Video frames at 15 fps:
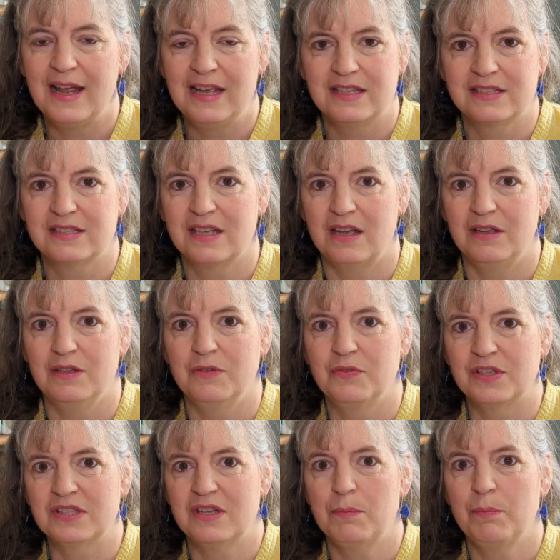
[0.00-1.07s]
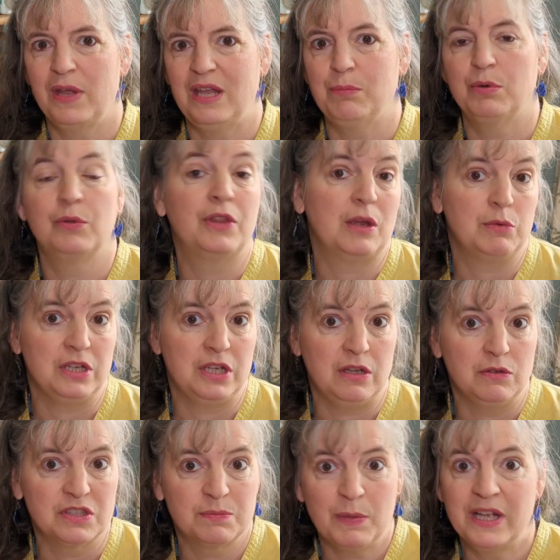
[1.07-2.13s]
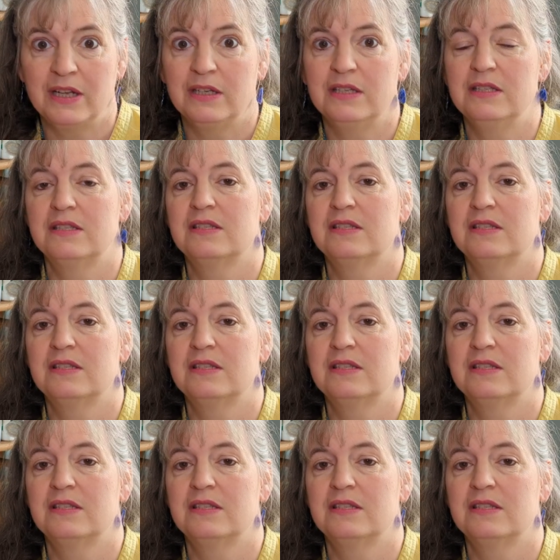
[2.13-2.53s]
So for some people, they were new spinners,